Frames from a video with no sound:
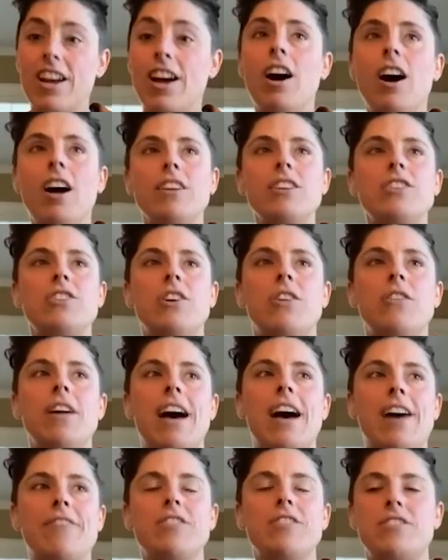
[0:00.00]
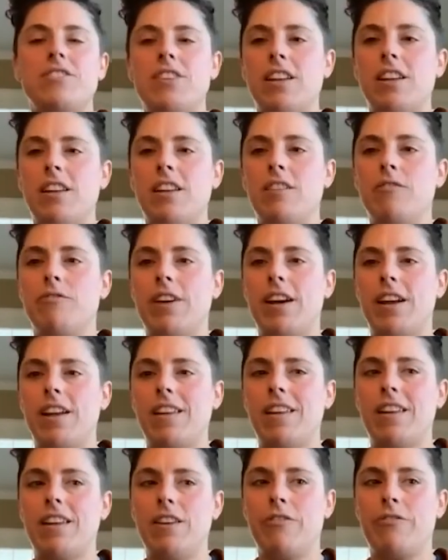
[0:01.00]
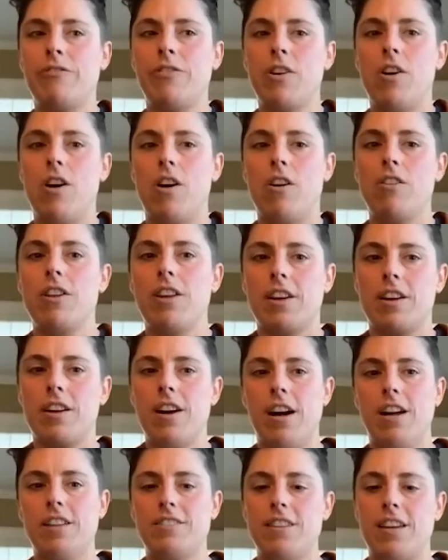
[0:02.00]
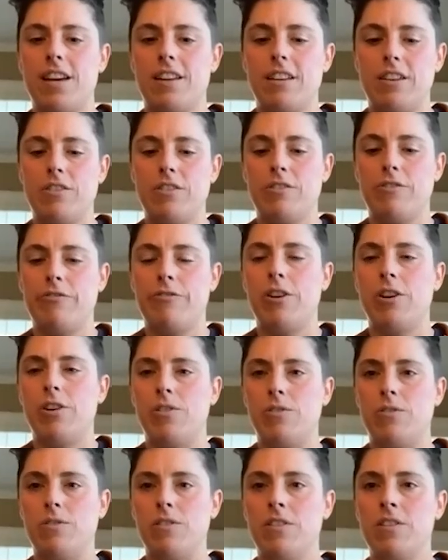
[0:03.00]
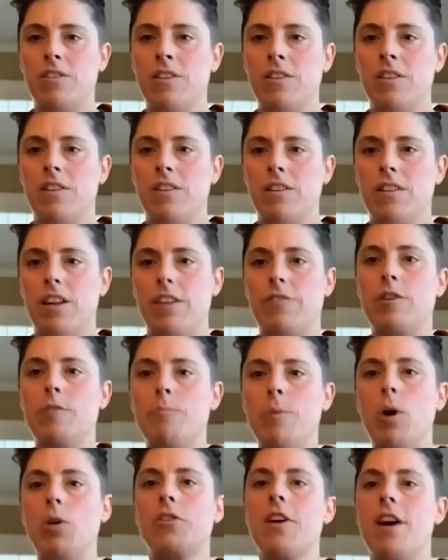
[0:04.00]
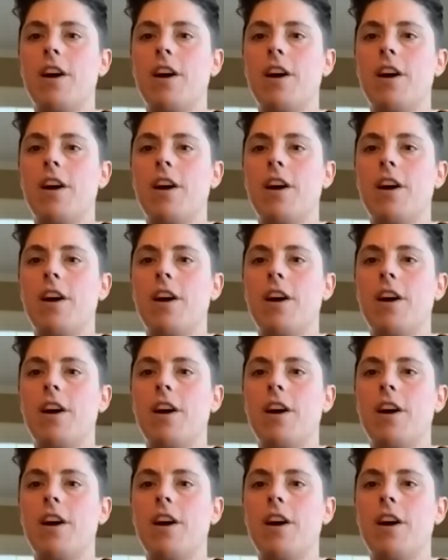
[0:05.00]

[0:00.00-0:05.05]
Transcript: You don't have to send an invite if they're already a contact in your phone. If you're both